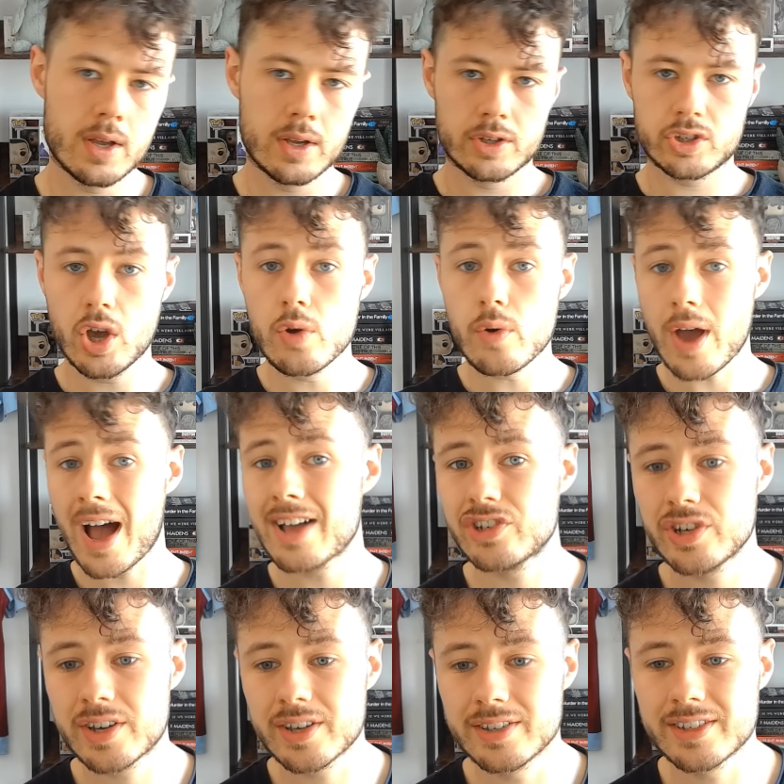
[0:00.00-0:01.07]
So as
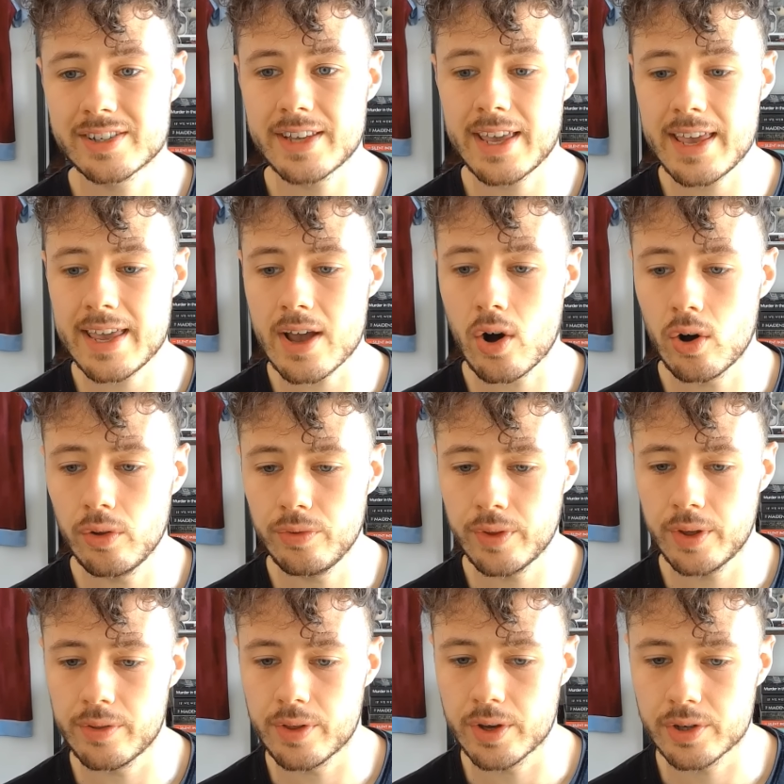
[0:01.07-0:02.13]
you can see
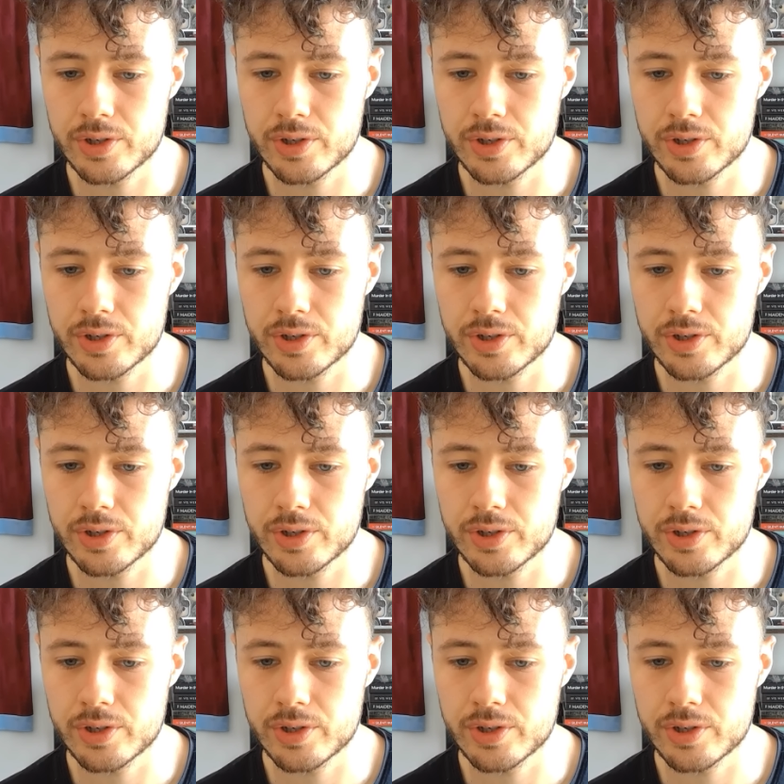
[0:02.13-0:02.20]
on the